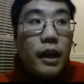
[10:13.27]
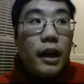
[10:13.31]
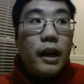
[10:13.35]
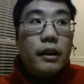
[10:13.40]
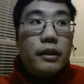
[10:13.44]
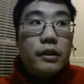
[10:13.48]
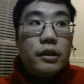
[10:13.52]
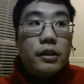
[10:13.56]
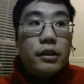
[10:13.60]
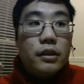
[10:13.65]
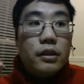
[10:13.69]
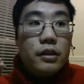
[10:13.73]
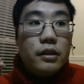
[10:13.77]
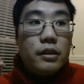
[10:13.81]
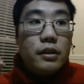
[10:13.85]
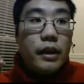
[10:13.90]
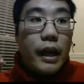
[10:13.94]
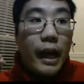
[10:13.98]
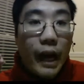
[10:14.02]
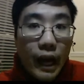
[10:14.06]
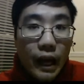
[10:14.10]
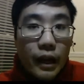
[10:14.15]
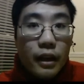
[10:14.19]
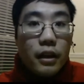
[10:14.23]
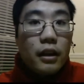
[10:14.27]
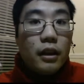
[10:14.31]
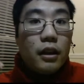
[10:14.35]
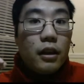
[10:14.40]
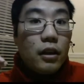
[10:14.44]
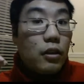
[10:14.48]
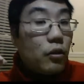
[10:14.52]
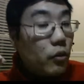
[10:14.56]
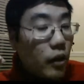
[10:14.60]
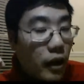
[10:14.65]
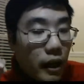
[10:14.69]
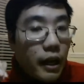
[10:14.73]
and she is
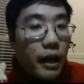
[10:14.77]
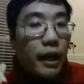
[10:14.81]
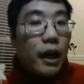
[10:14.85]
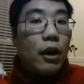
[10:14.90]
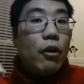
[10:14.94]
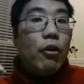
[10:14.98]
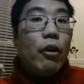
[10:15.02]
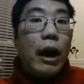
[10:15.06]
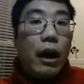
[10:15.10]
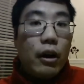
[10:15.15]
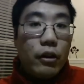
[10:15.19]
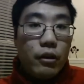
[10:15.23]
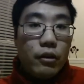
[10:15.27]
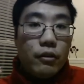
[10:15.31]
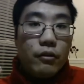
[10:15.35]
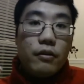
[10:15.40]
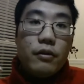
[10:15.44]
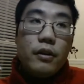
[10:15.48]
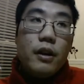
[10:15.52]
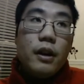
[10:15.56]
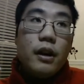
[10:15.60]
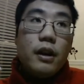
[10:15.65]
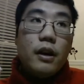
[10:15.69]
acting right now out of